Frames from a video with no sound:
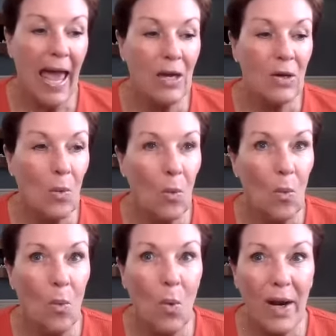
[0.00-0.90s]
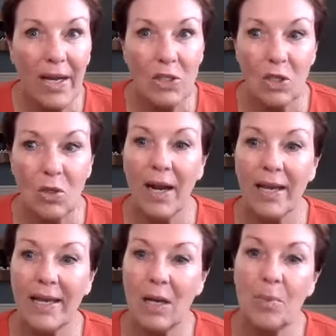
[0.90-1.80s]
And what I do when
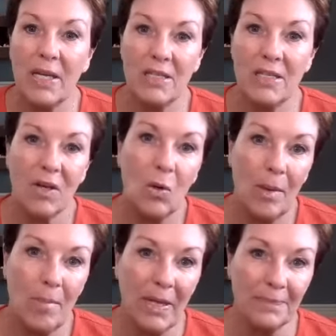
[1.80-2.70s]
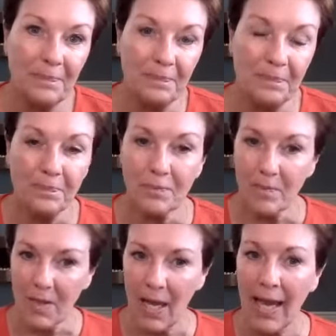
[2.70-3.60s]
I get a piece of equipment,
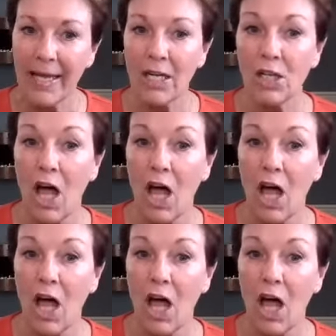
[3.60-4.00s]
I get a